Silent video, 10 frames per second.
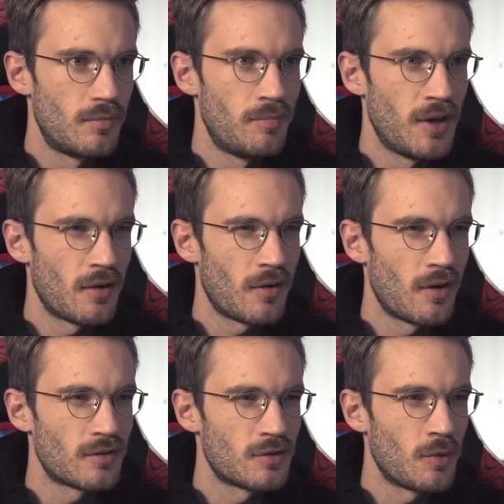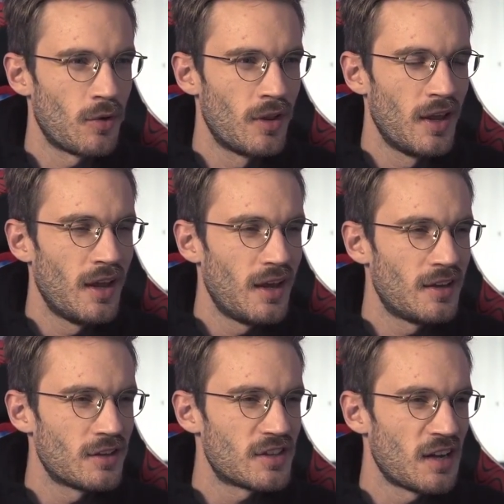A bit uncomfortable. It
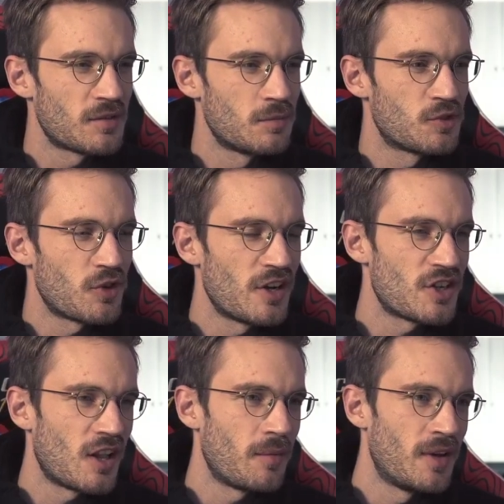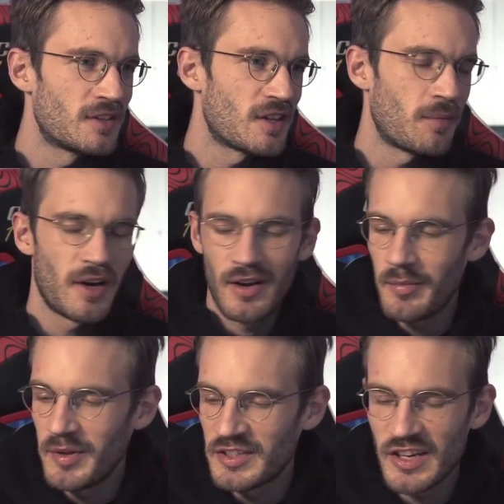does have some strange elements that might not
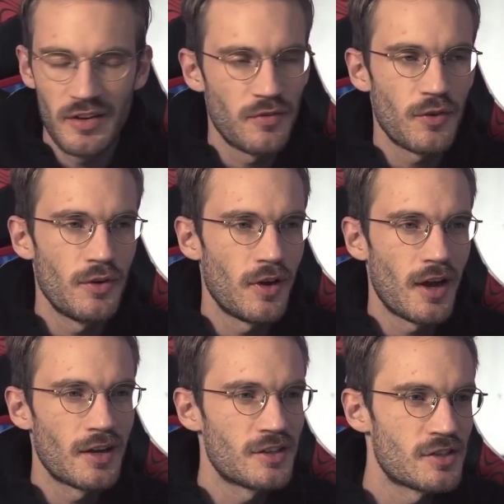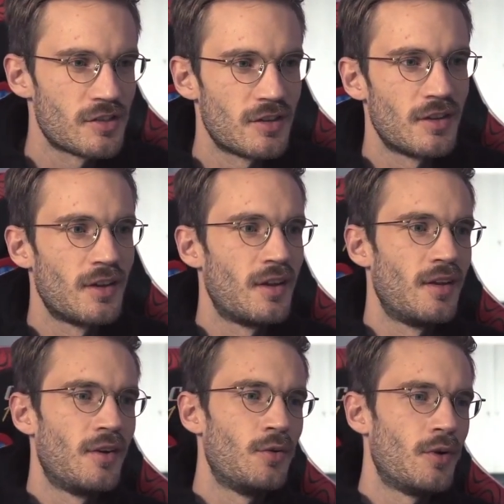be safe for you guys
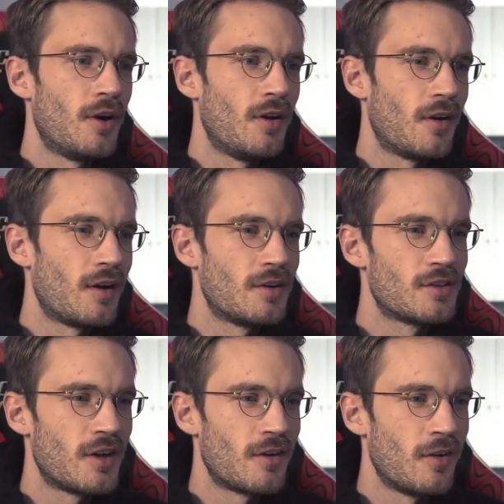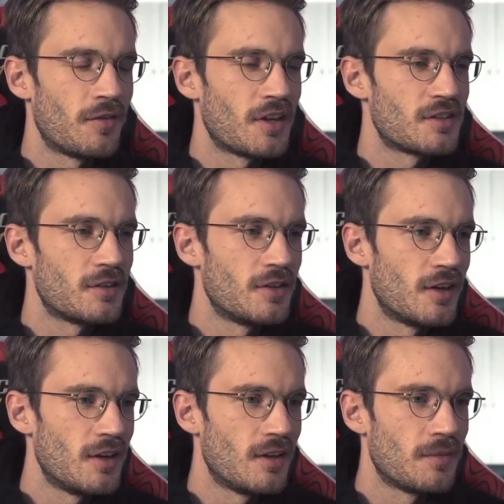who are younger. So I don't know if that's a good
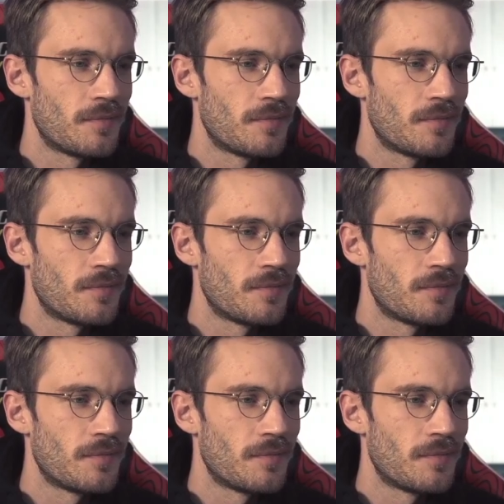idea.